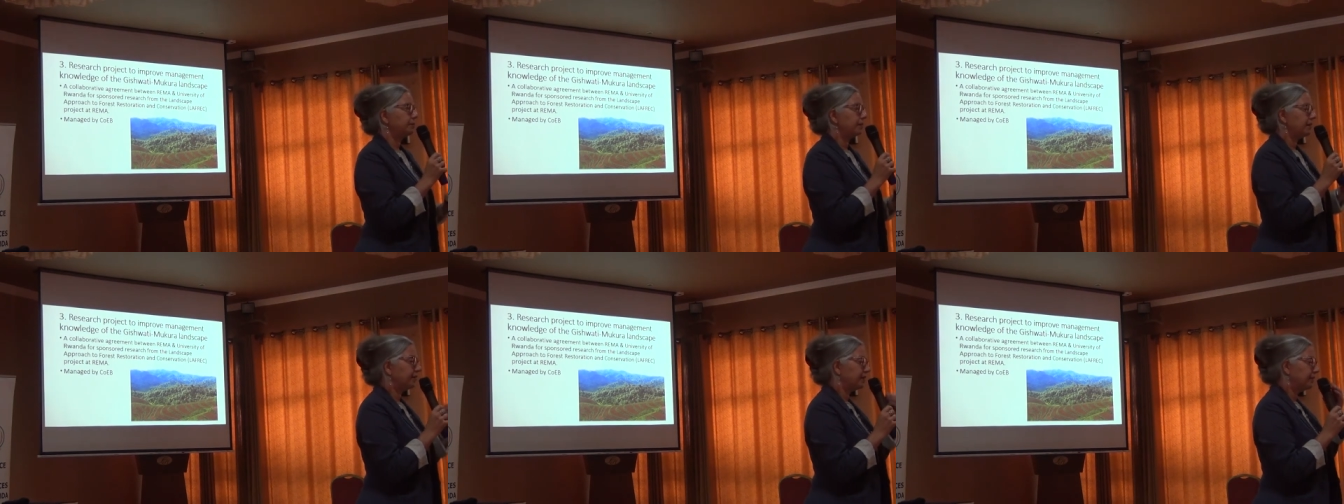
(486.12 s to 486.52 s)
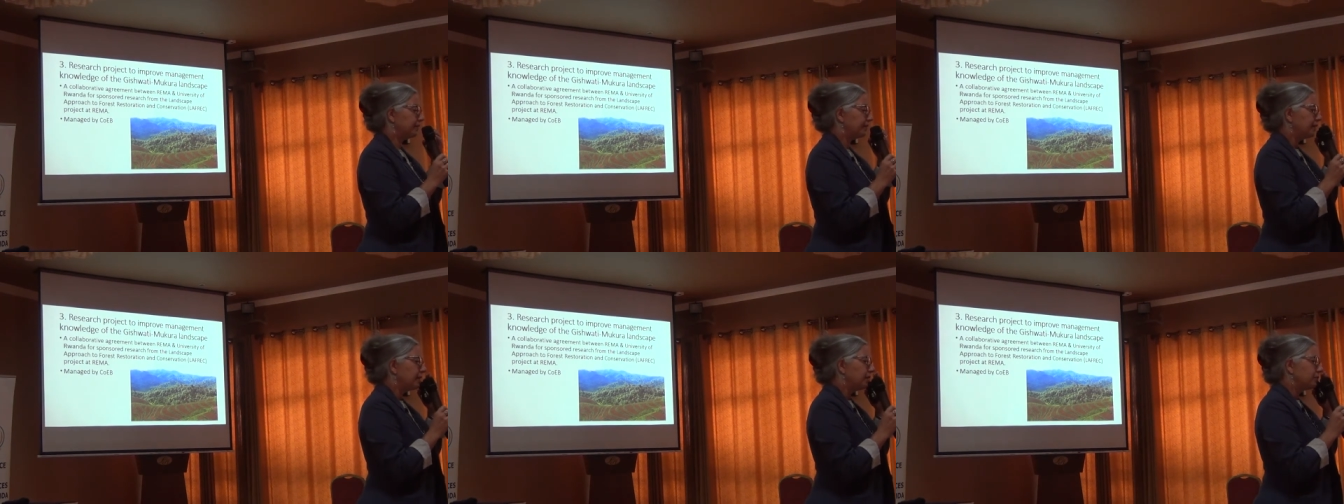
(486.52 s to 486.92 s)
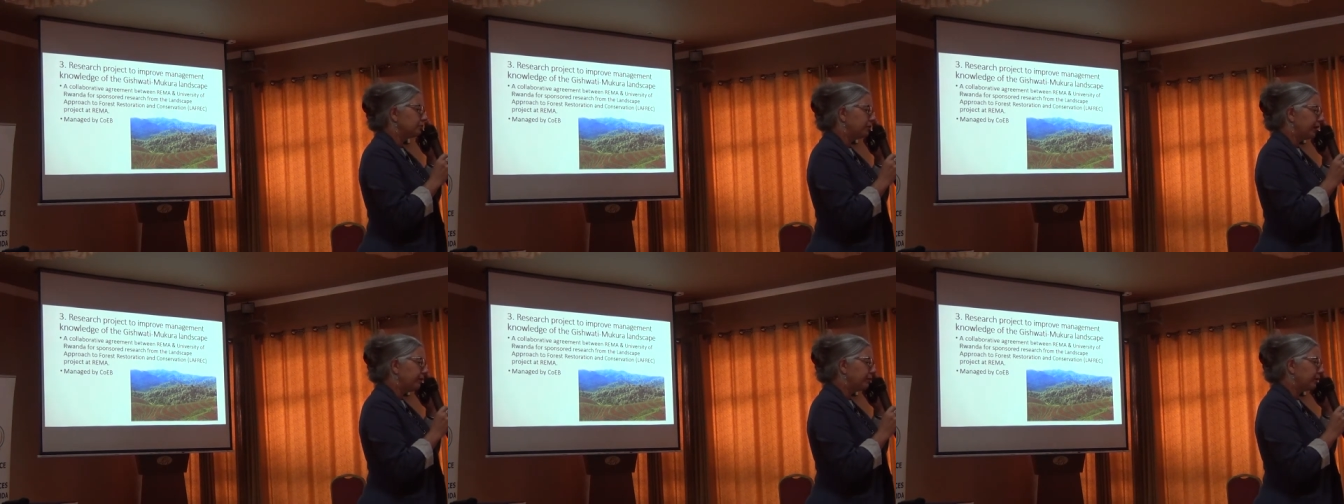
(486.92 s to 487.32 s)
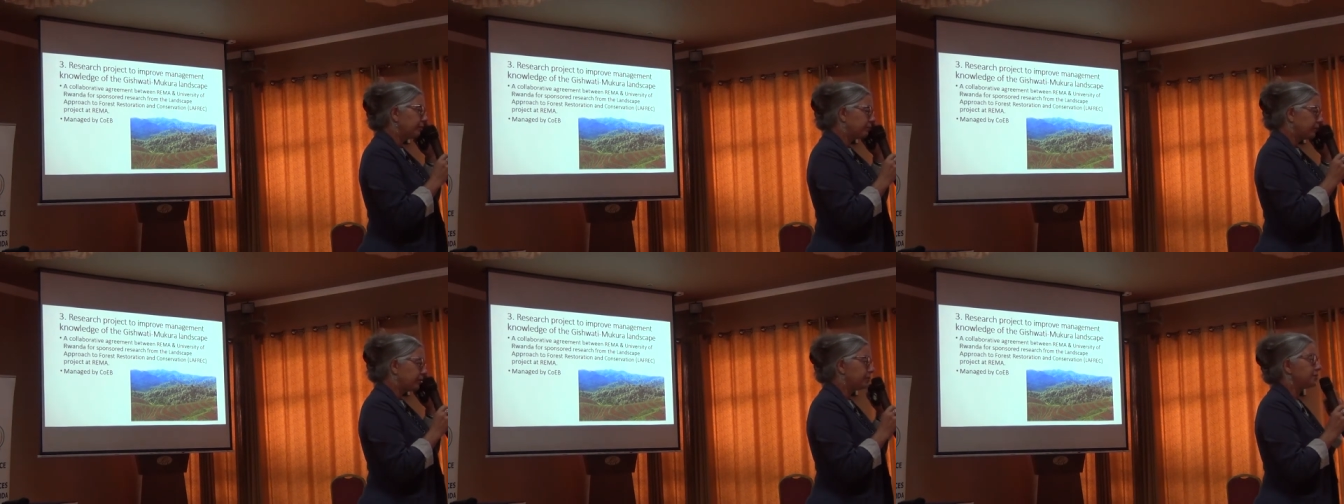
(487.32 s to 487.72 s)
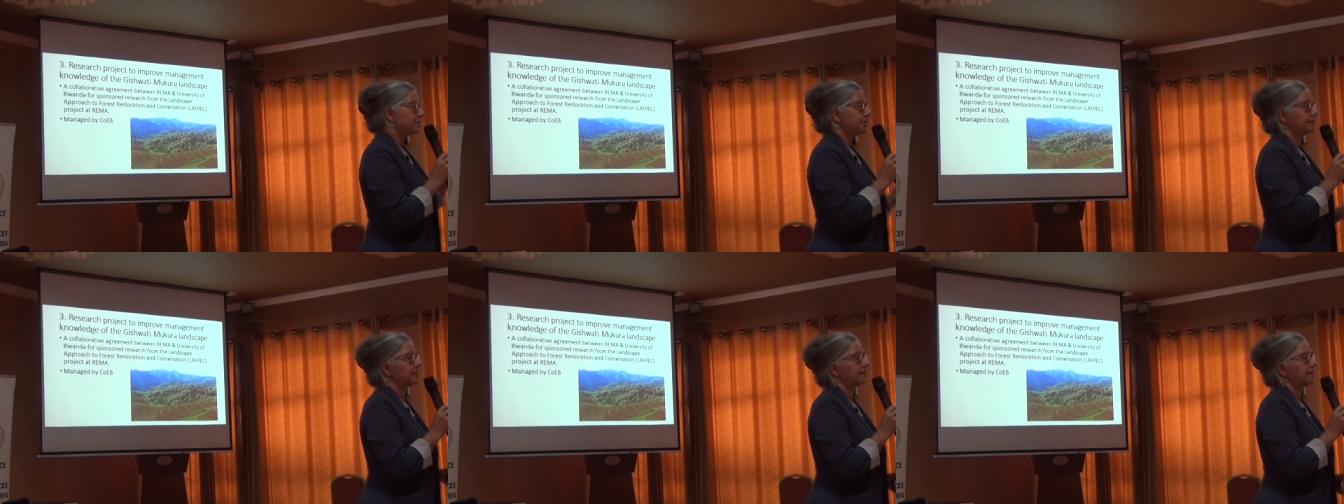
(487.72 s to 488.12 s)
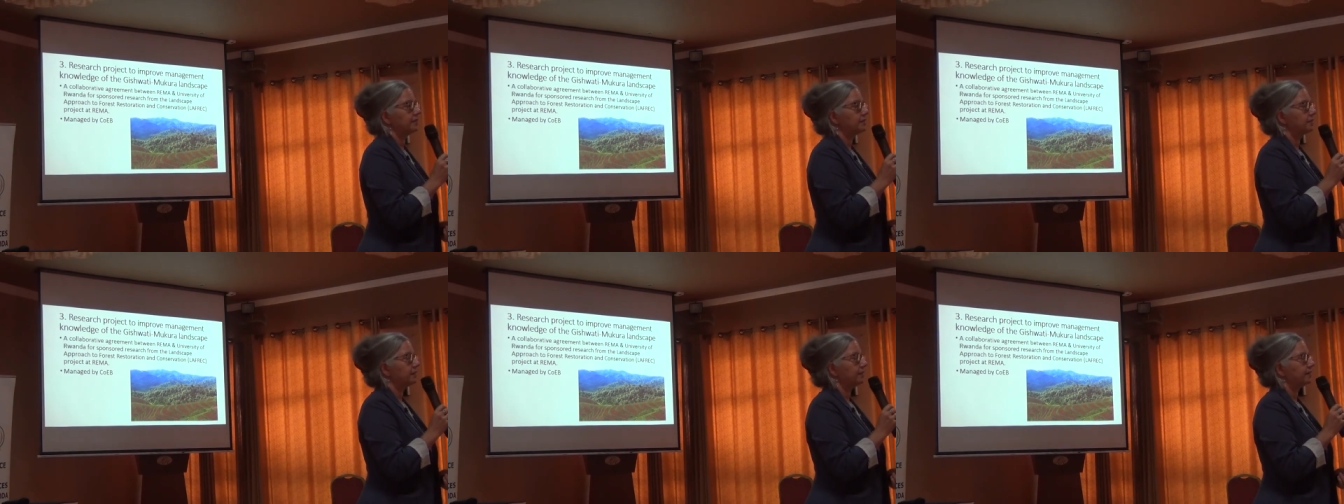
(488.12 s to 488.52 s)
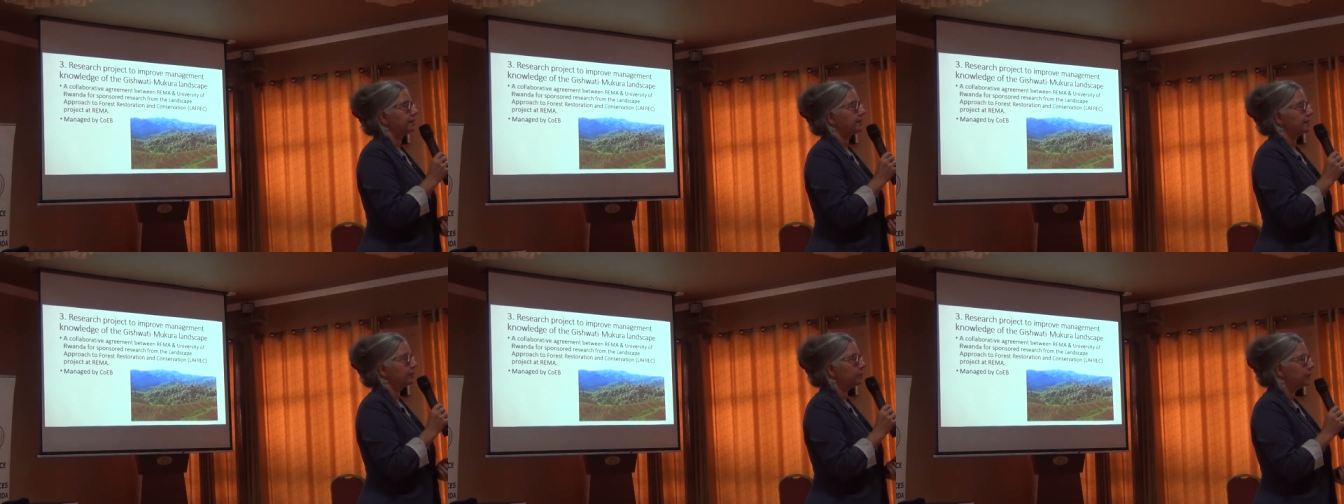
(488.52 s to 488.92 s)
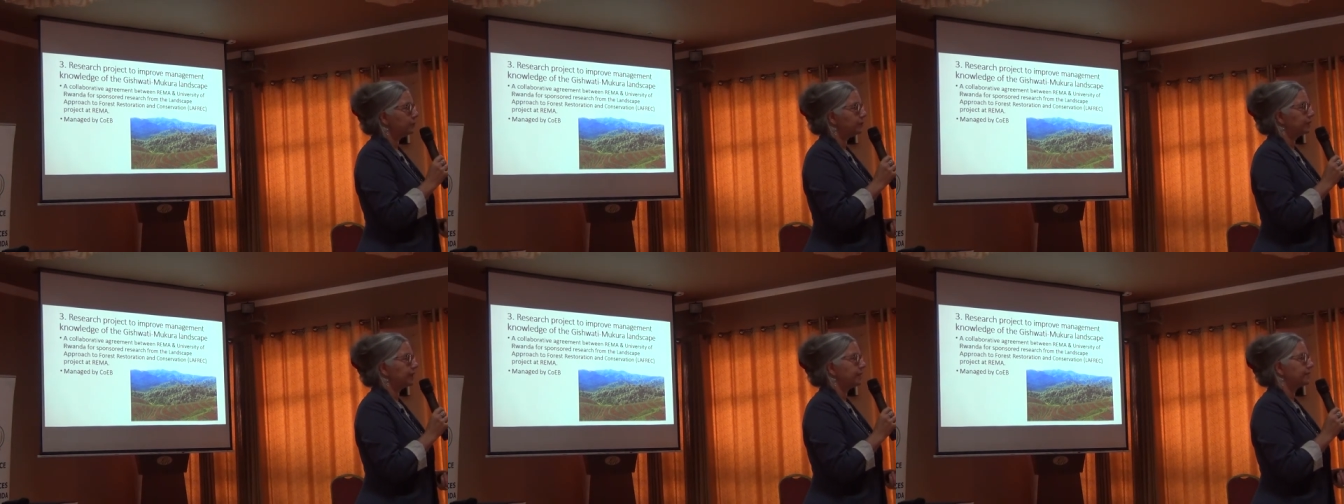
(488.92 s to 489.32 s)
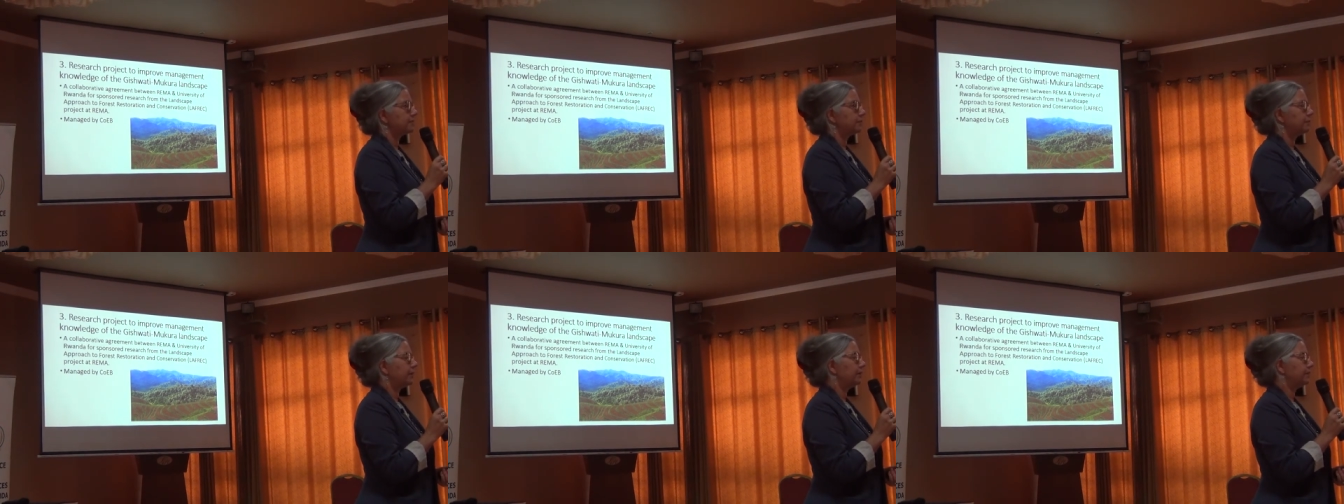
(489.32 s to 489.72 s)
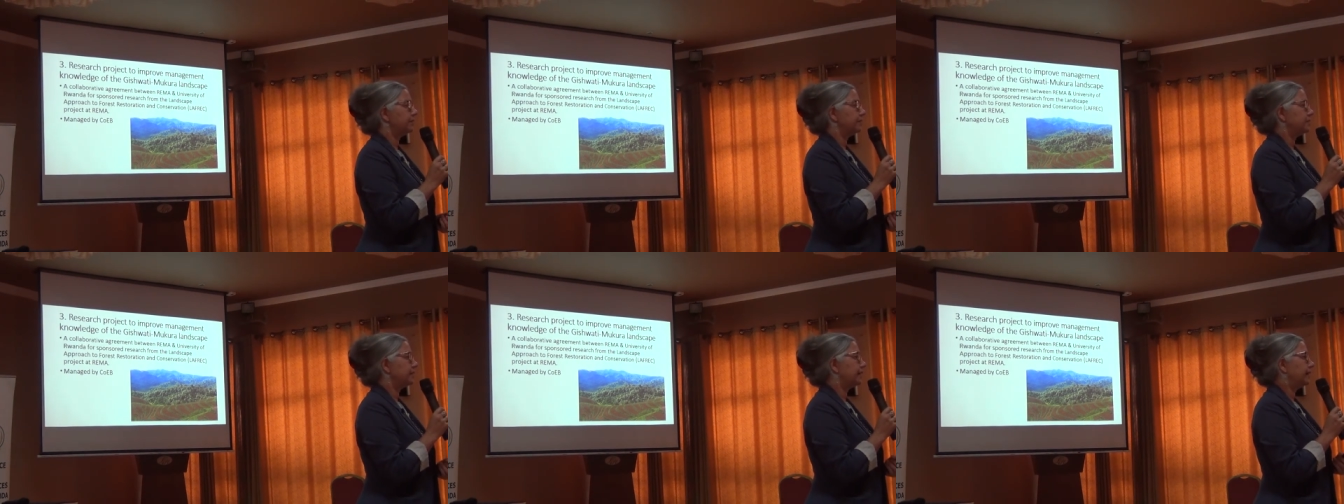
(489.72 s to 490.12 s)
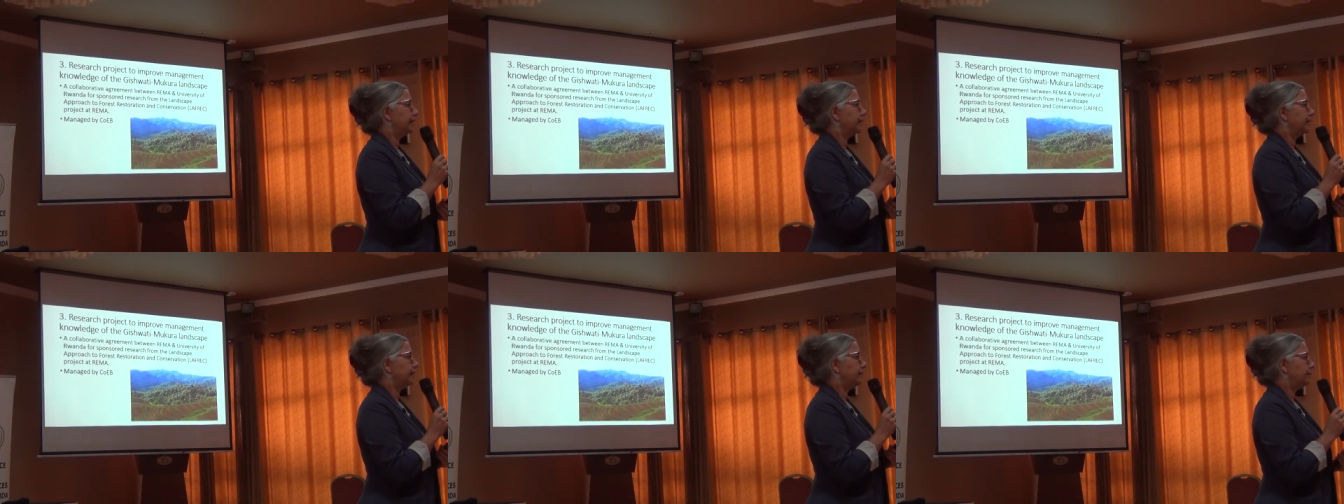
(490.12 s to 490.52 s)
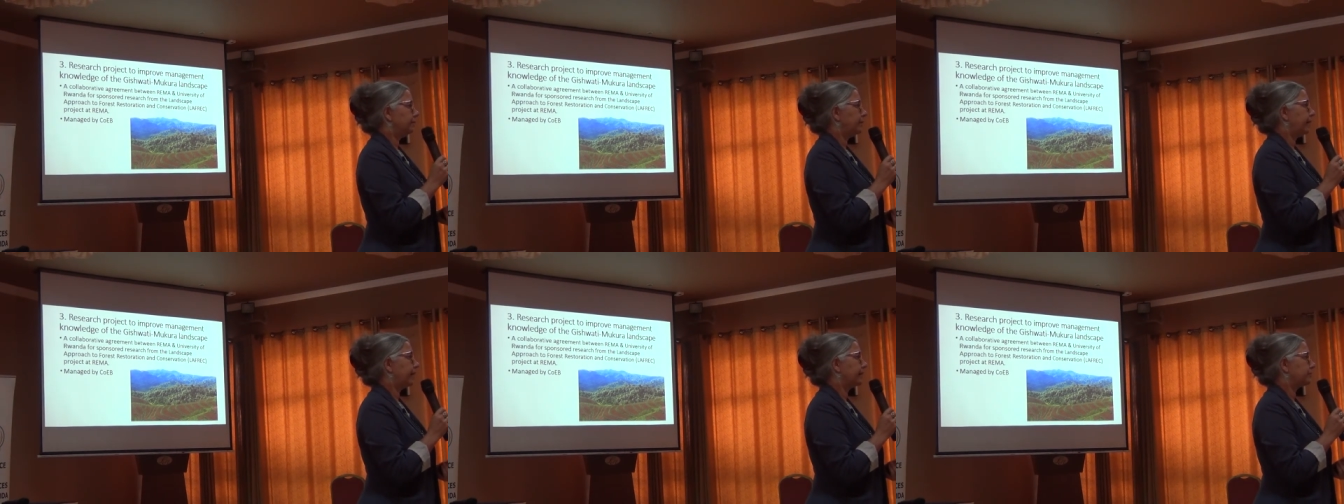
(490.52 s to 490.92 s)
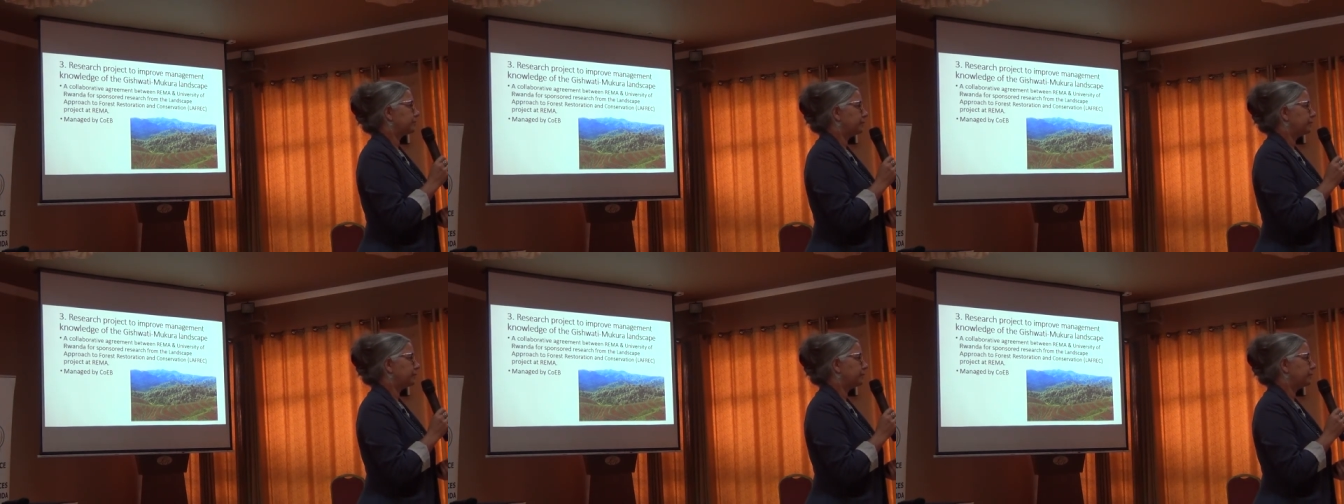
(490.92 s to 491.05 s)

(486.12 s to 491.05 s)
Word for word: because REMA approached the center and said, we would like to partner to get impact